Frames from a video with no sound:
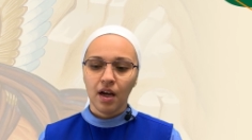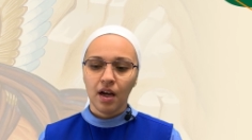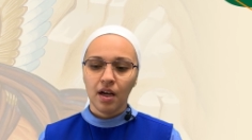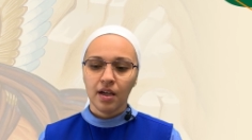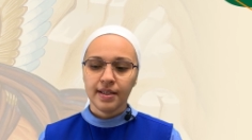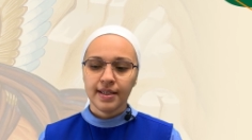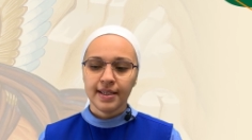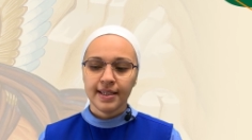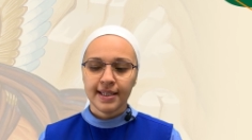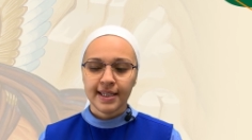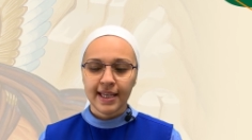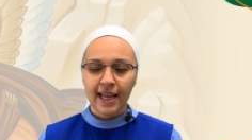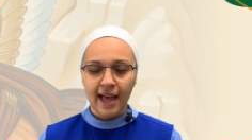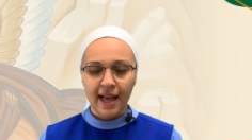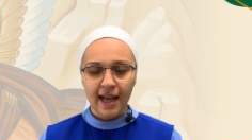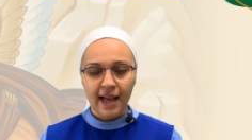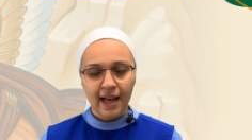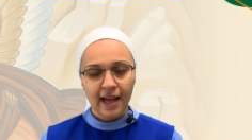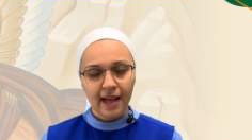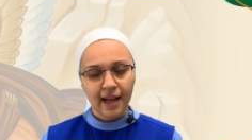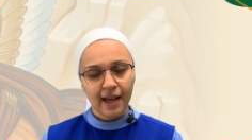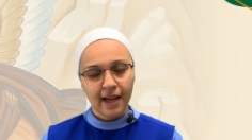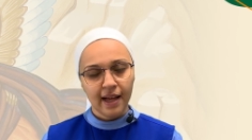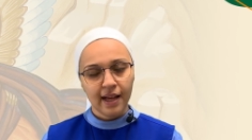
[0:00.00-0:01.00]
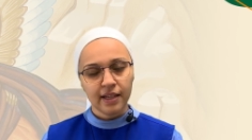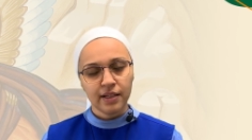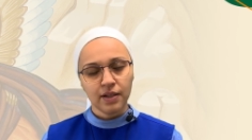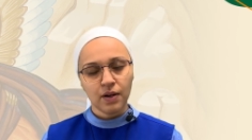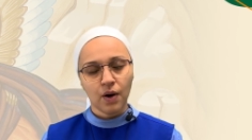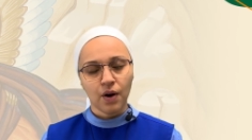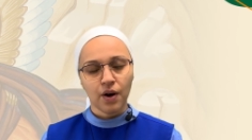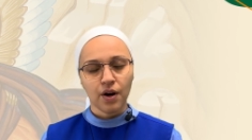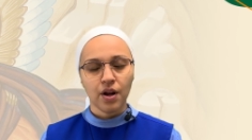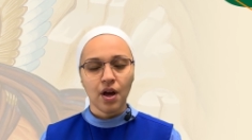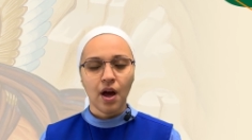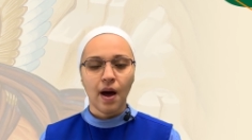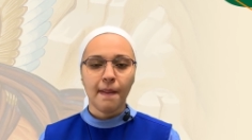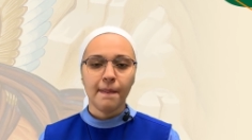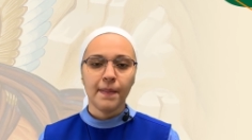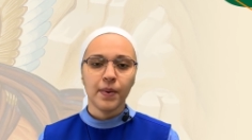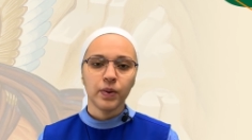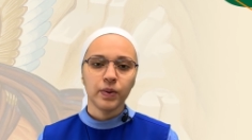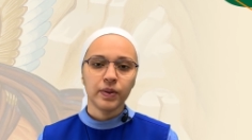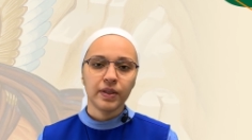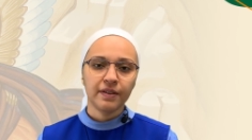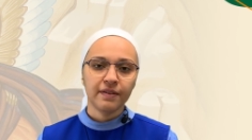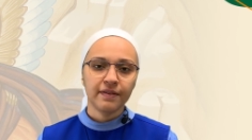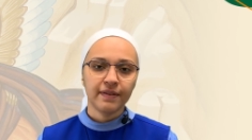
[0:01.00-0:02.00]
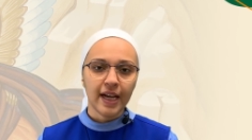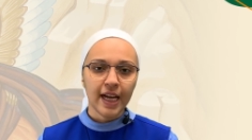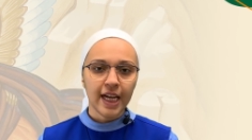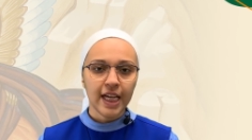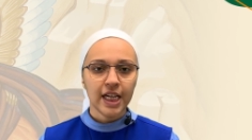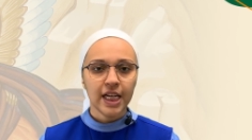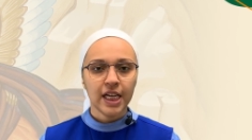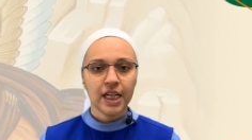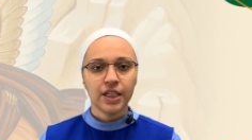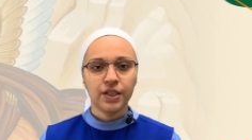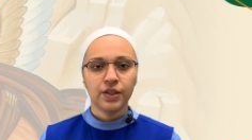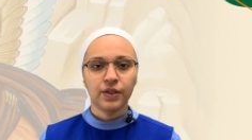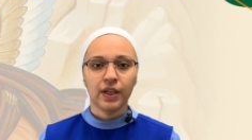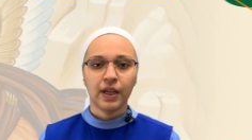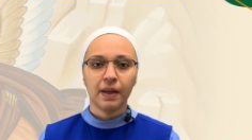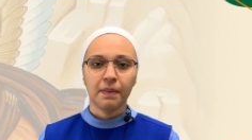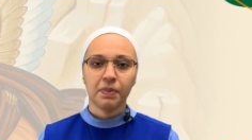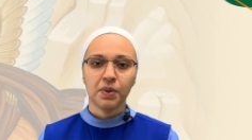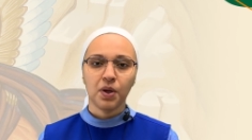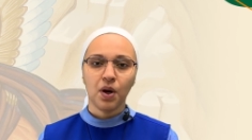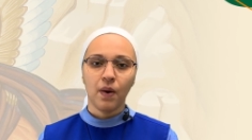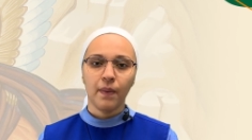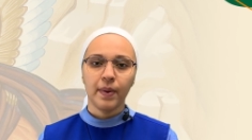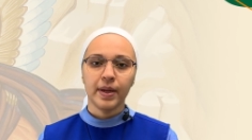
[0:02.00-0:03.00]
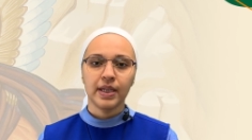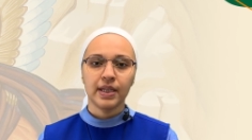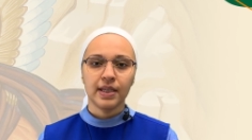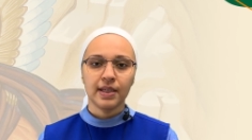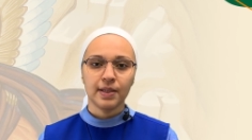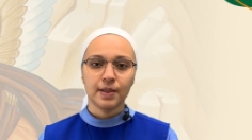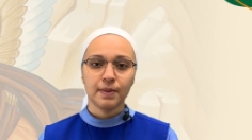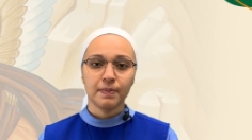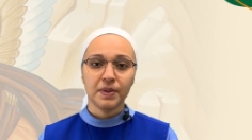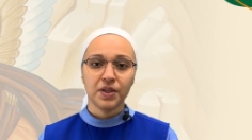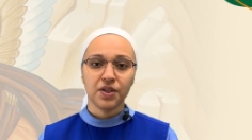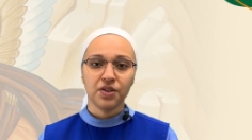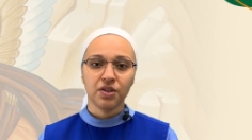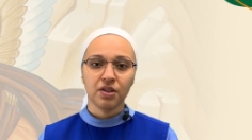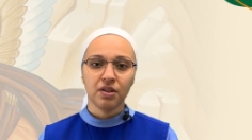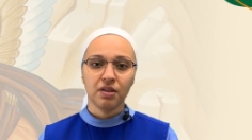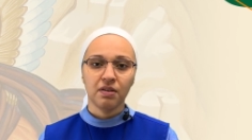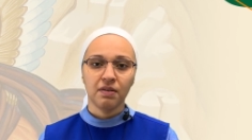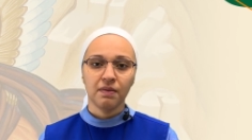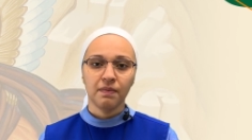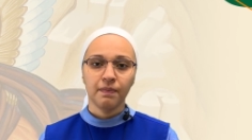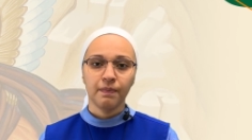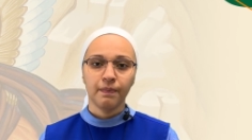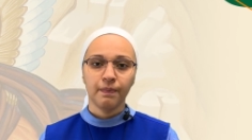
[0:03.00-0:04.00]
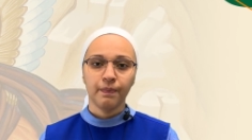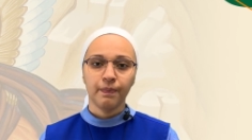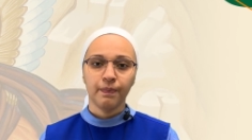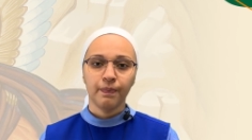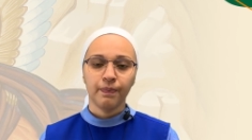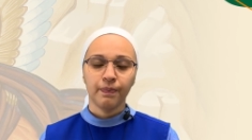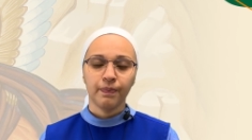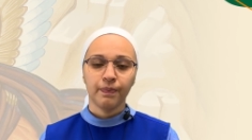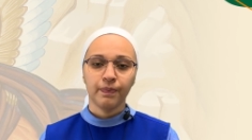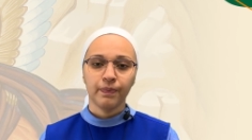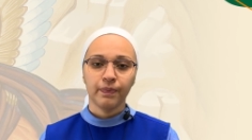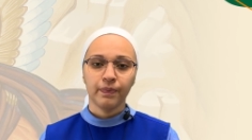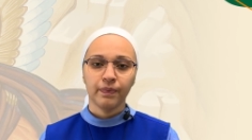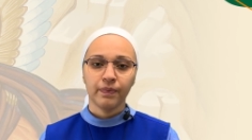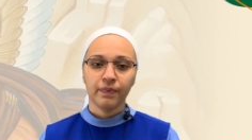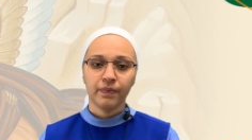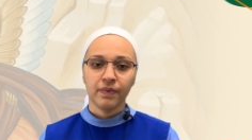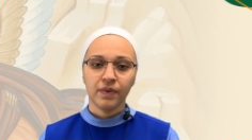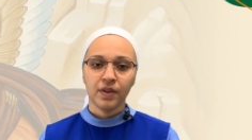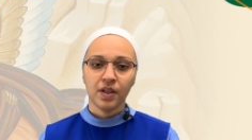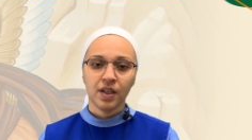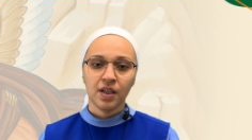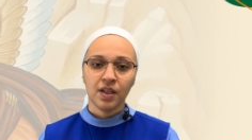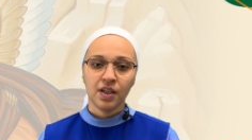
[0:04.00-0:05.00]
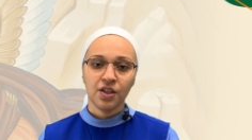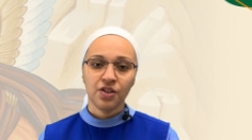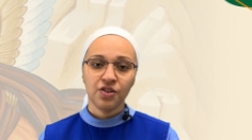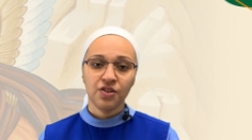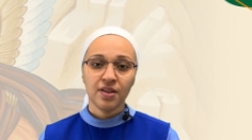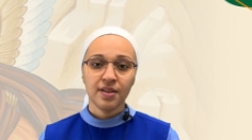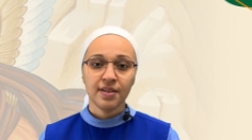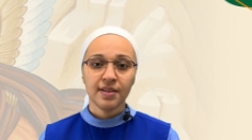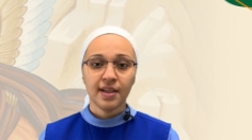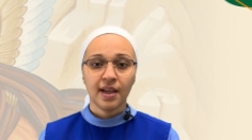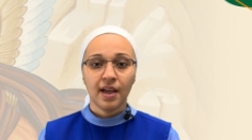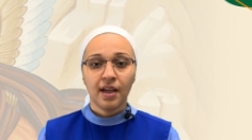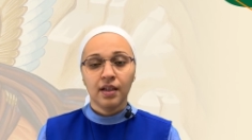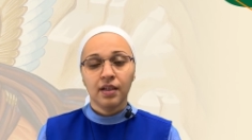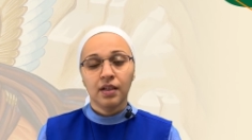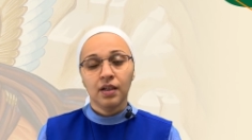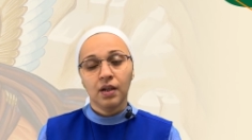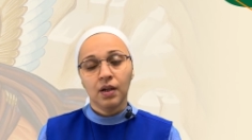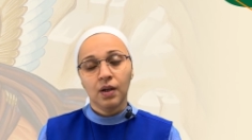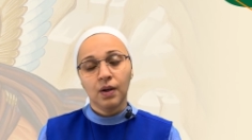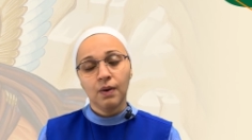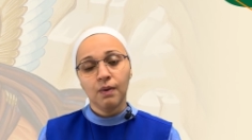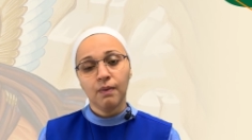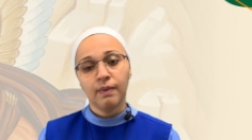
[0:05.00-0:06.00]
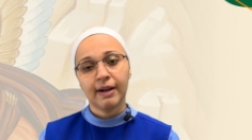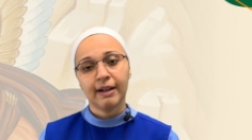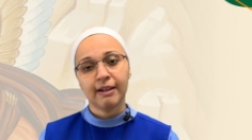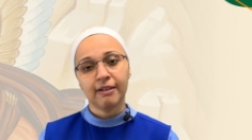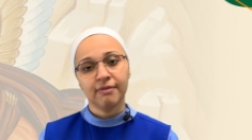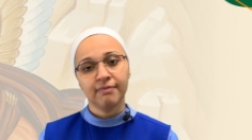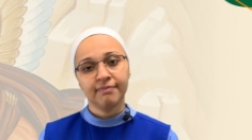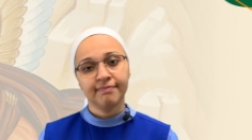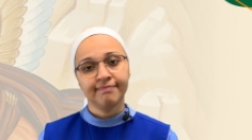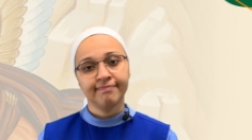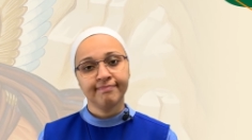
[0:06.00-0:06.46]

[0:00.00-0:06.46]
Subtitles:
sad or not motivated to keep going his mission. He just said, oh well,